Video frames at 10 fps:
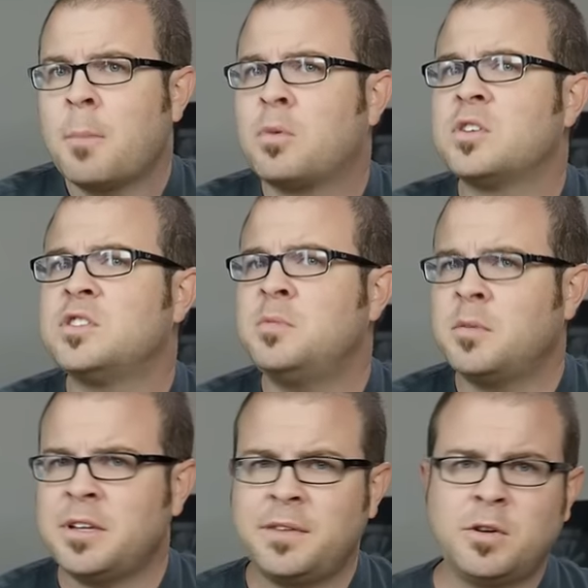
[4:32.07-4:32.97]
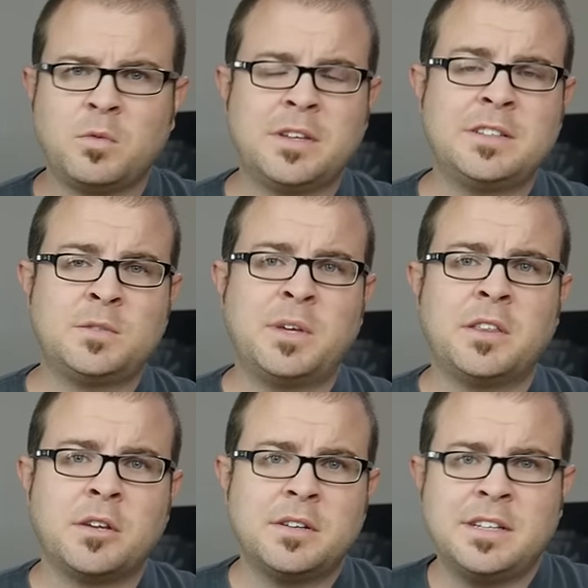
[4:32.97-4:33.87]
Presumably, if you're willing to
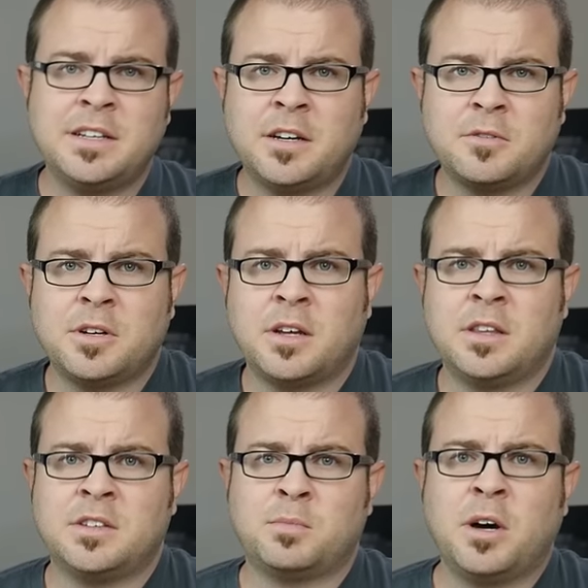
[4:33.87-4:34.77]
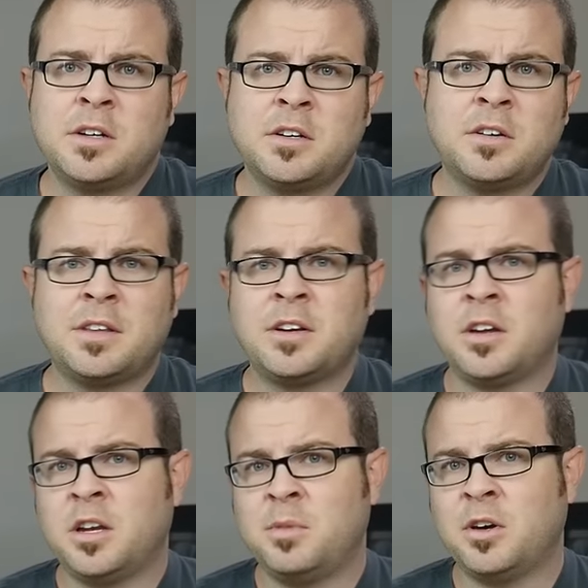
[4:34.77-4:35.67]
spend thirteen hundred dollars on this monitor, then you're
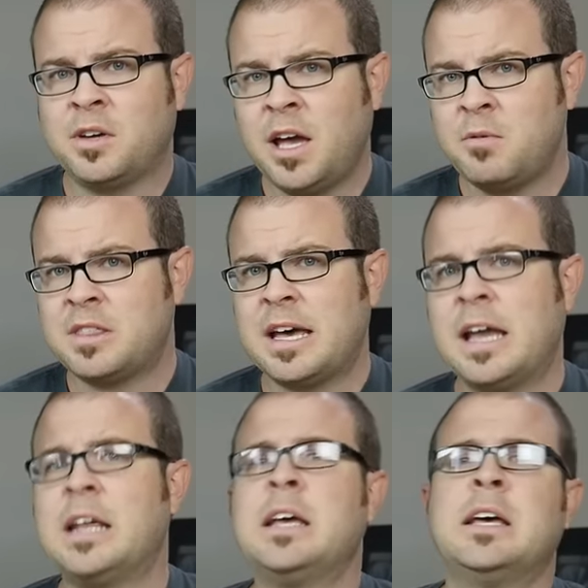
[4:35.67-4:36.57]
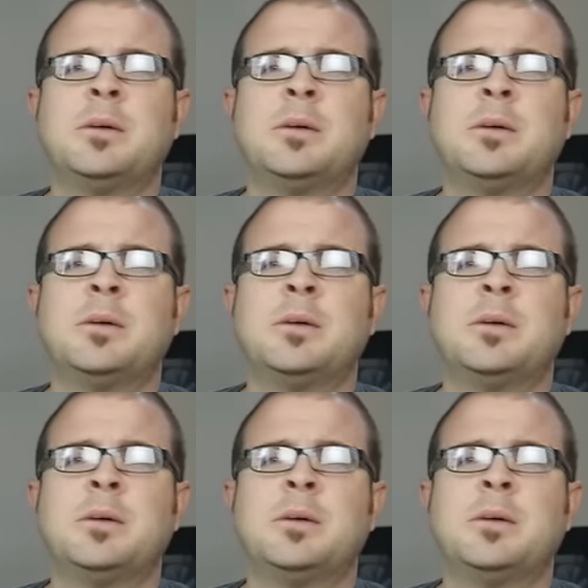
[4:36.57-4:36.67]
gonna be okay with that,